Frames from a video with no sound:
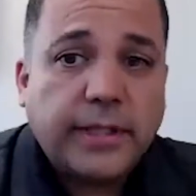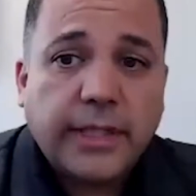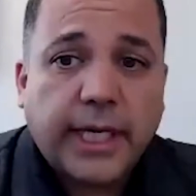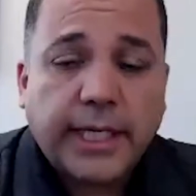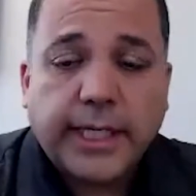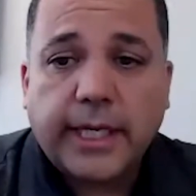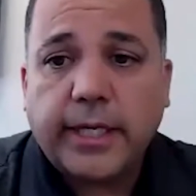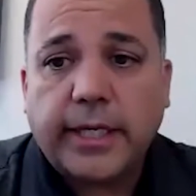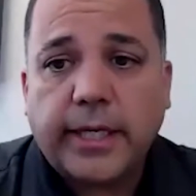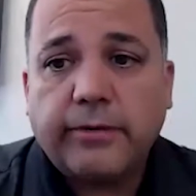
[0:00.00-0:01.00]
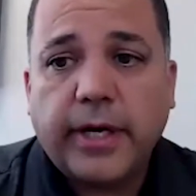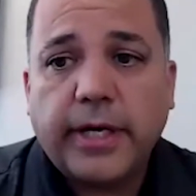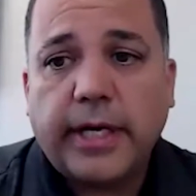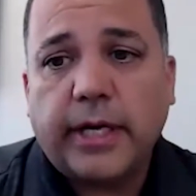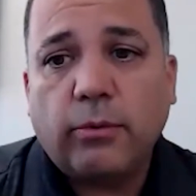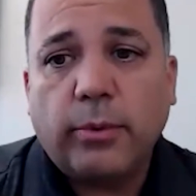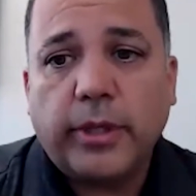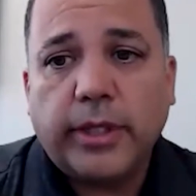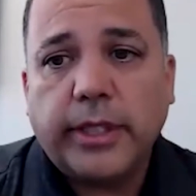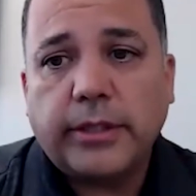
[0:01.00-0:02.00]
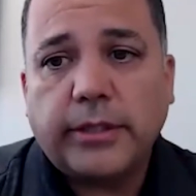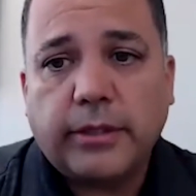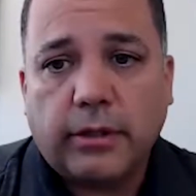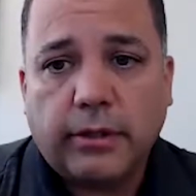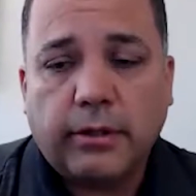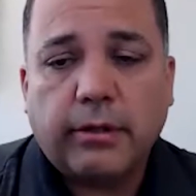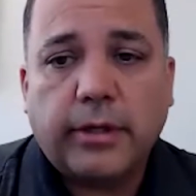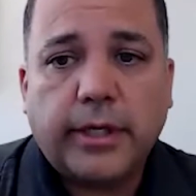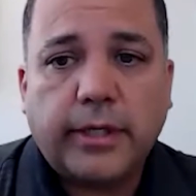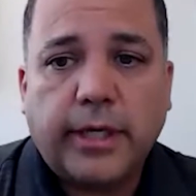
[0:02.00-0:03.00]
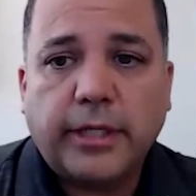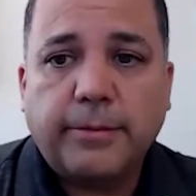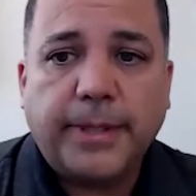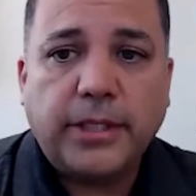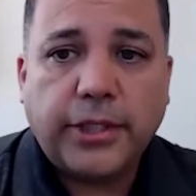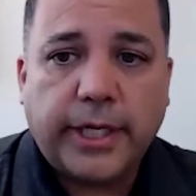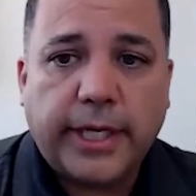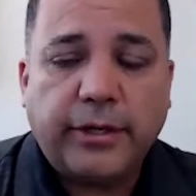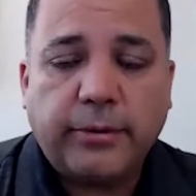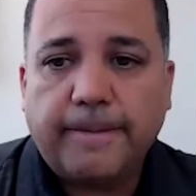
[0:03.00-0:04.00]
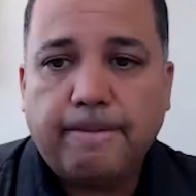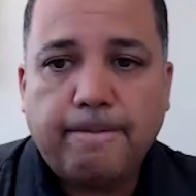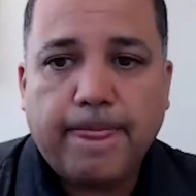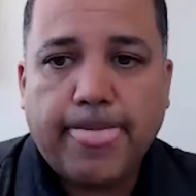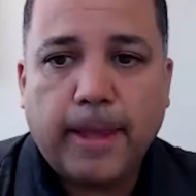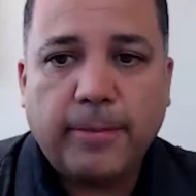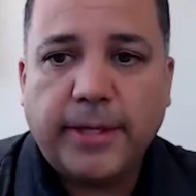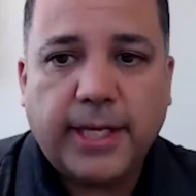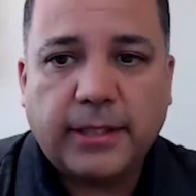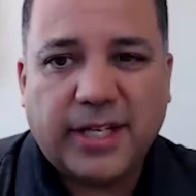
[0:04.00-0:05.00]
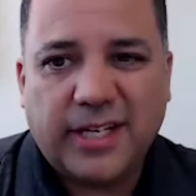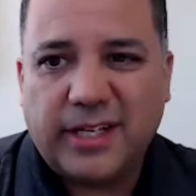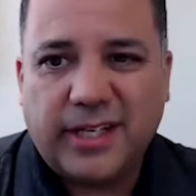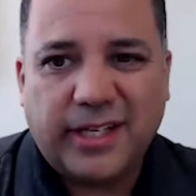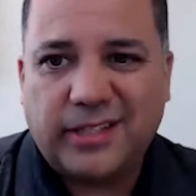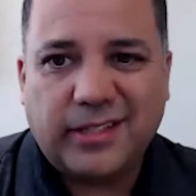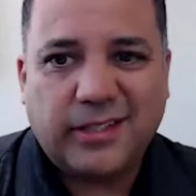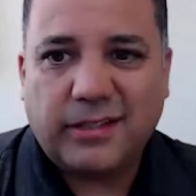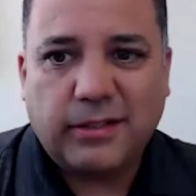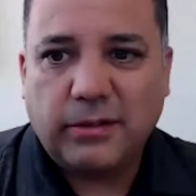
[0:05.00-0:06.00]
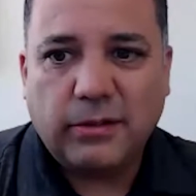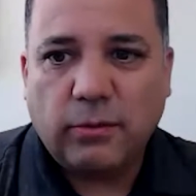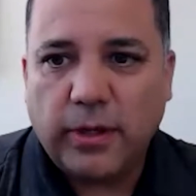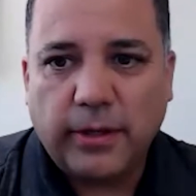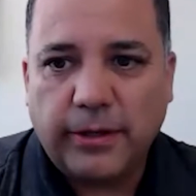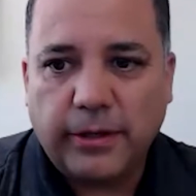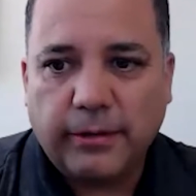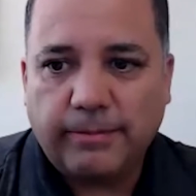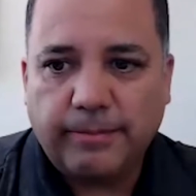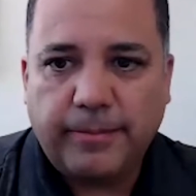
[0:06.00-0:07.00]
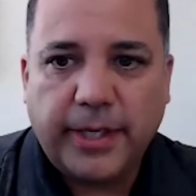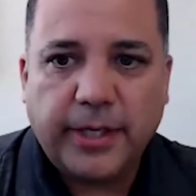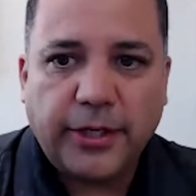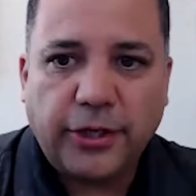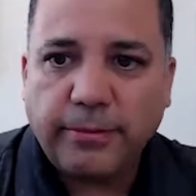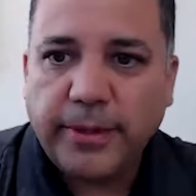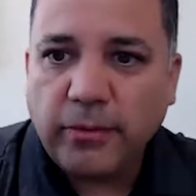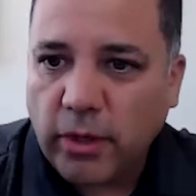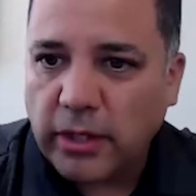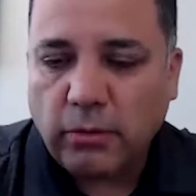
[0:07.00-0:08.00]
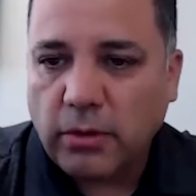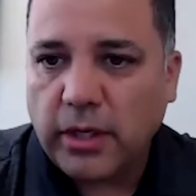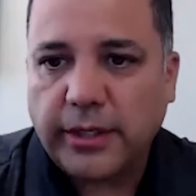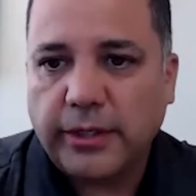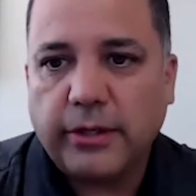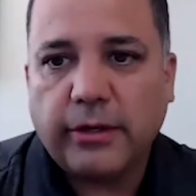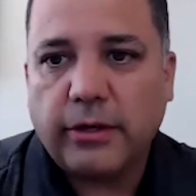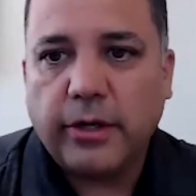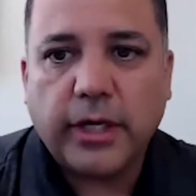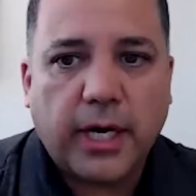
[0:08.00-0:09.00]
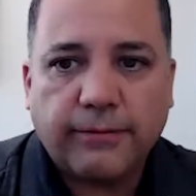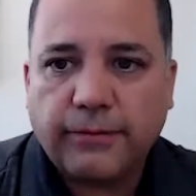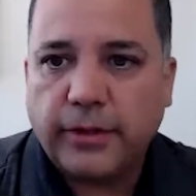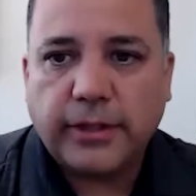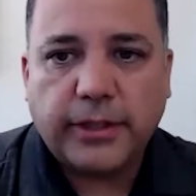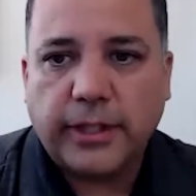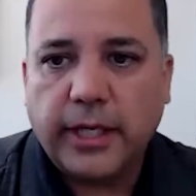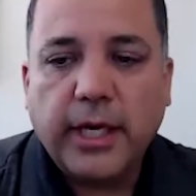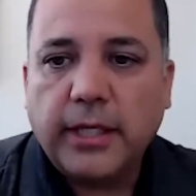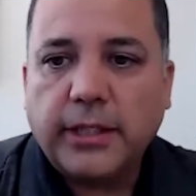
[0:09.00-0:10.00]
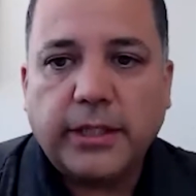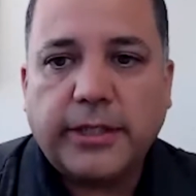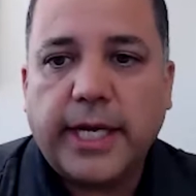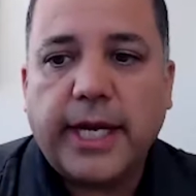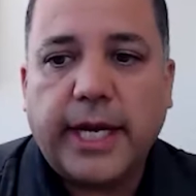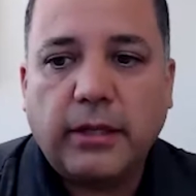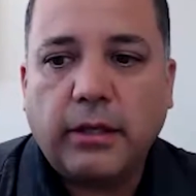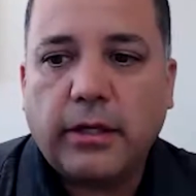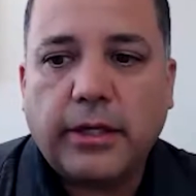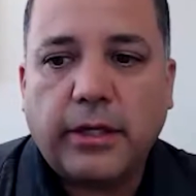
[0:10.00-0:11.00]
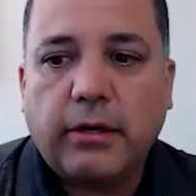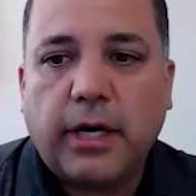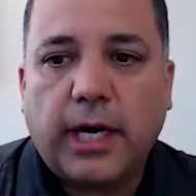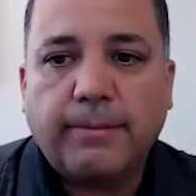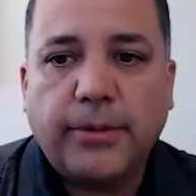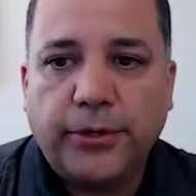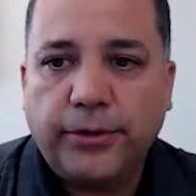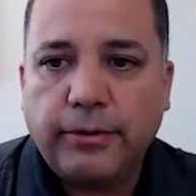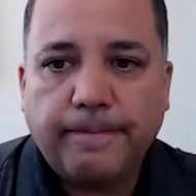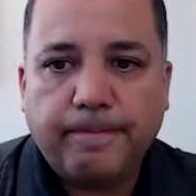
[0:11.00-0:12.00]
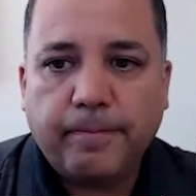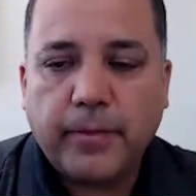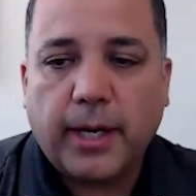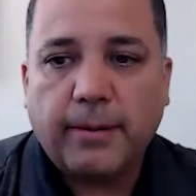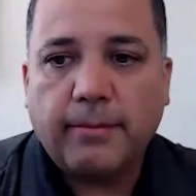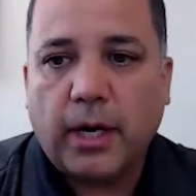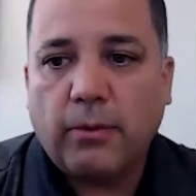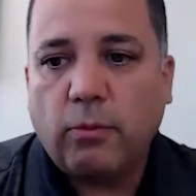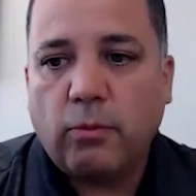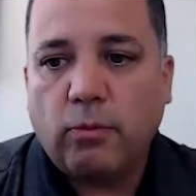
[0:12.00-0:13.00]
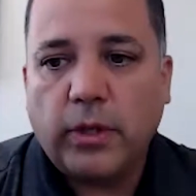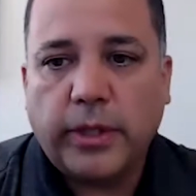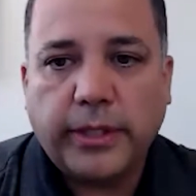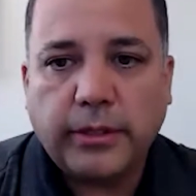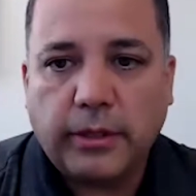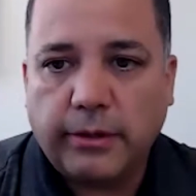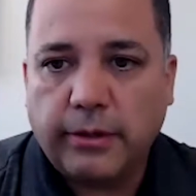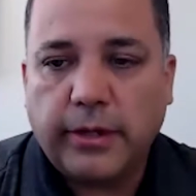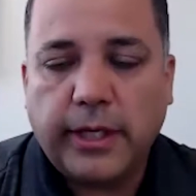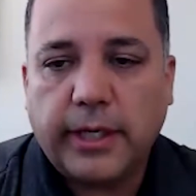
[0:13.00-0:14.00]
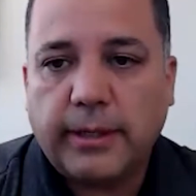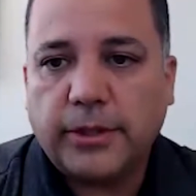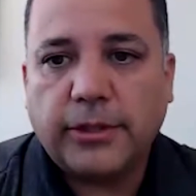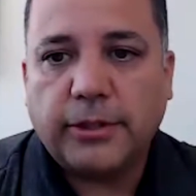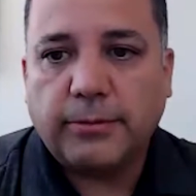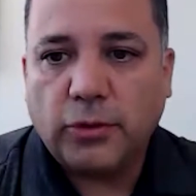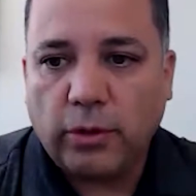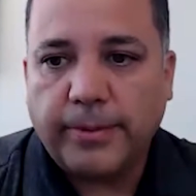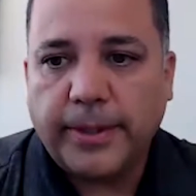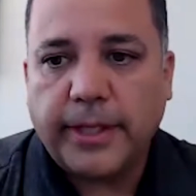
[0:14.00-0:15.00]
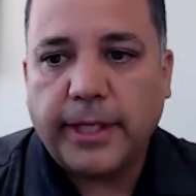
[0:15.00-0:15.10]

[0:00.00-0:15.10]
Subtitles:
an identity, right? And a willingness to learn and to be genuine. I mean, that's kind of like just being a human 101, go to a conference and just say, hey, look, I'm new. I'm willing to learn, and I'm just absorbing,